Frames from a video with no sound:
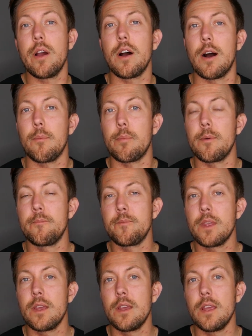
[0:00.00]
up,
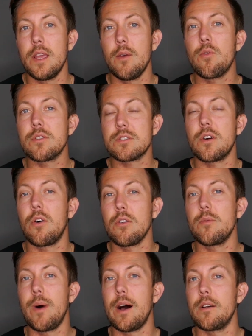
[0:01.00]
it was all
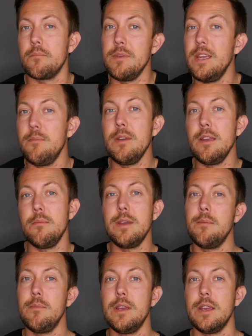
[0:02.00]
about me, me,
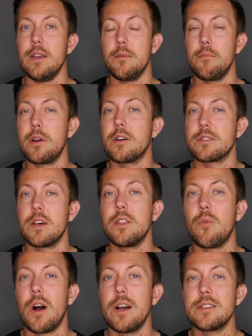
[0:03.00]
me, me. Because
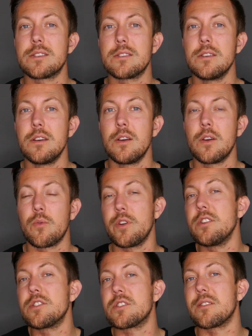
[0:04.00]
otherwise, we
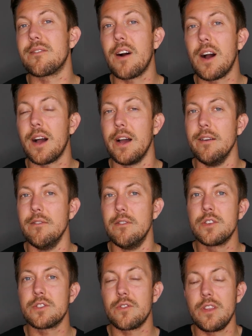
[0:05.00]
didn't survive.
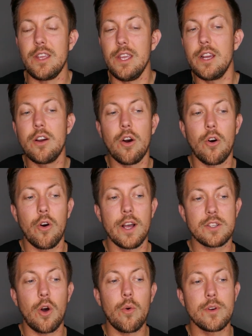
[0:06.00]
So the ego
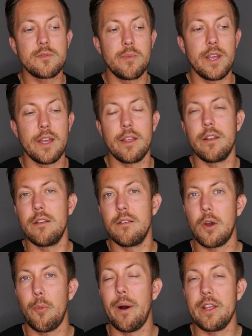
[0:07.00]
has always been
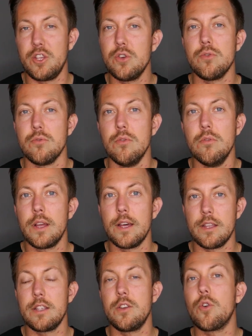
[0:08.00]
about you and
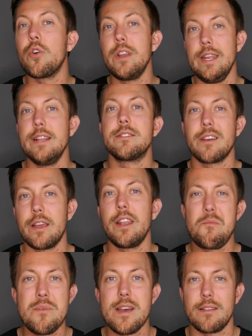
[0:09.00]
that your needs are
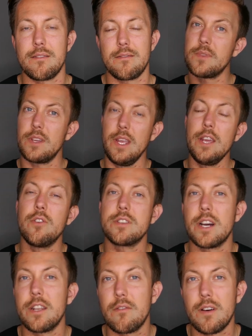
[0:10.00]
getting met. Ego is
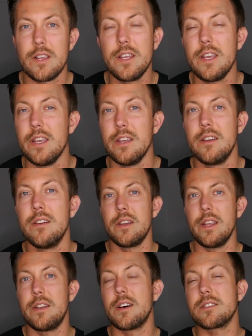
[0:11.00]
kind of clingy.
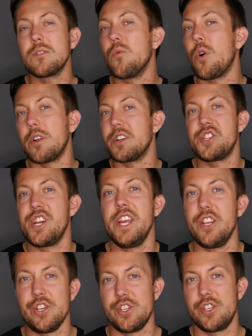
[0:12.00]
It doesn't want to
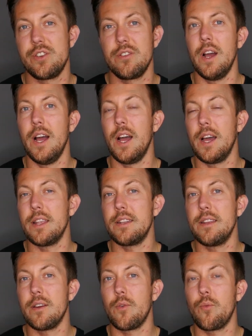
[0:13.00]
change.
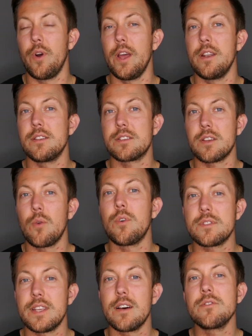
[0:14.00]
And when
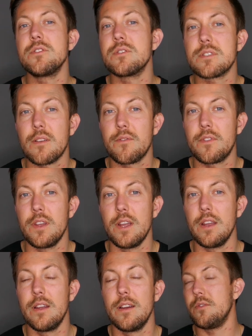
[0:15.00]
someone tells you
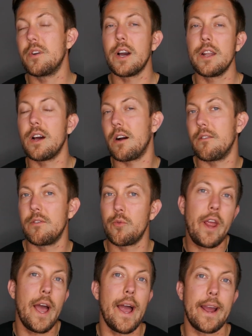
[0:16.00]
something, you kind of
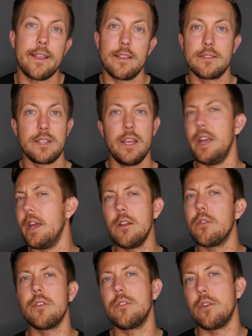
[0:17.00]
react and say, hey,
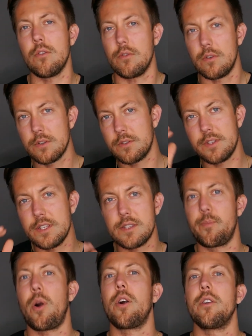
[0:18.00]
no, no, no. So this
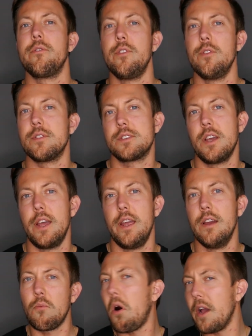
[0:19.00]
part of you
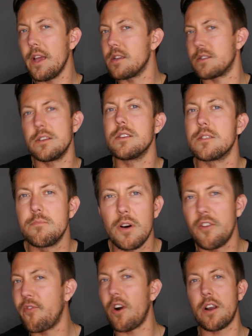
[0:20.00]
say, why is this
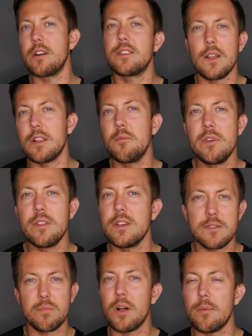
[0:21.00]
motherfucker telling me
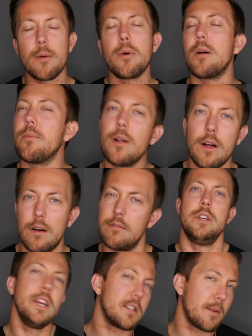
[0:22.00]
this, blah, blah, blah, blah.
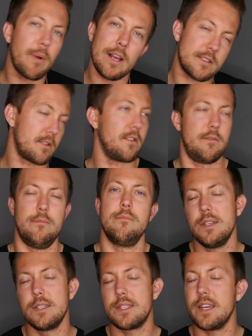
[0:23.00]
He's a bastard.
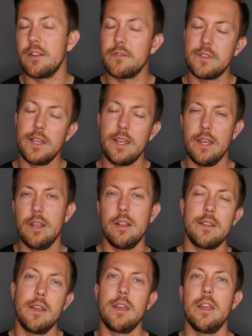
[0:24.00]
Instead of taking,
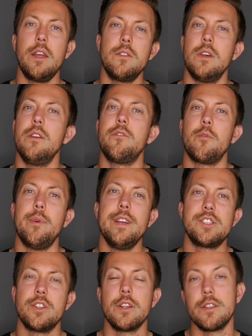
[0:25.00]
taking in the
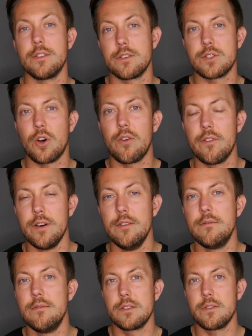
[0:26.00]
information and solve it.
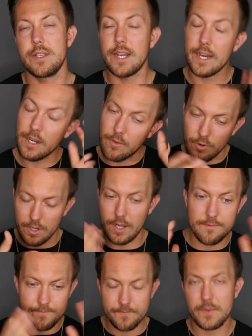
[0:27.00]
So it kind of want
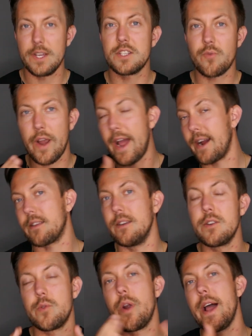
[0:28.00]
to, it's react in
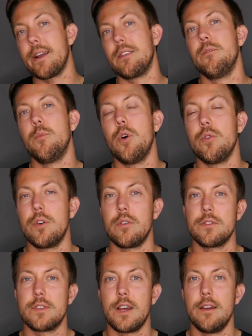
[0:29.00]
reactive mode all
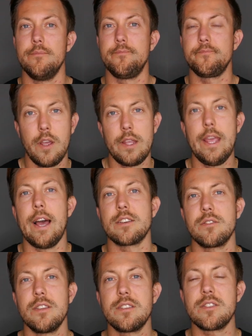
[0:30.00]
the time. Yeah,
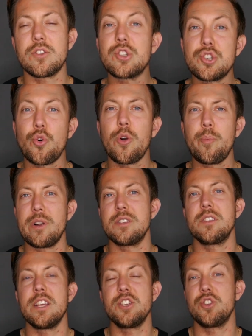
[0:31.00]
so this is a short
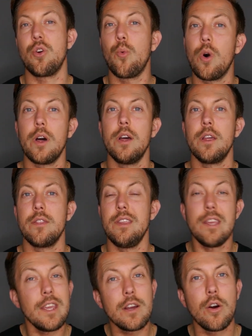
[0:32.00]
presentation of what the
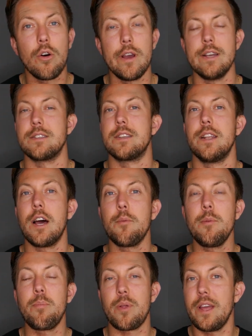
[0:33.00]
ego is. And I've
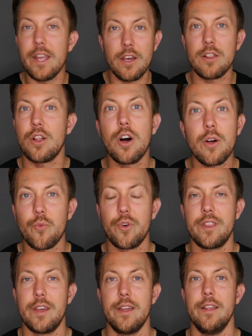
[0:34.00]
been playing a lot
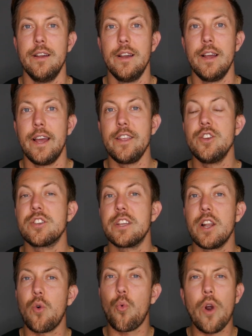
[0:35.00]
with it and you just
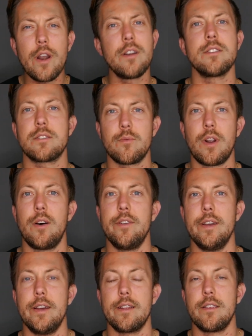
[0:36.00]
get awareness around
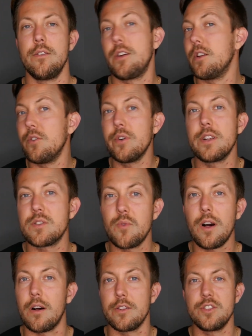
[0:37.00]
it. You can do it as
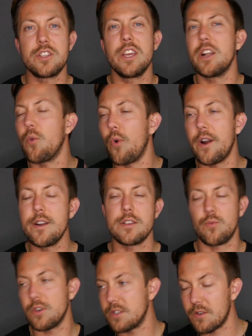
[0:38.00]
well. You just get awareness.
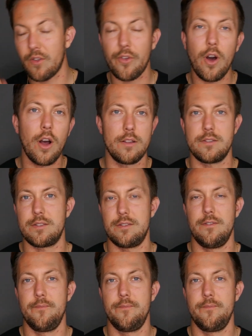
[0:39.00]
What's your thoughts?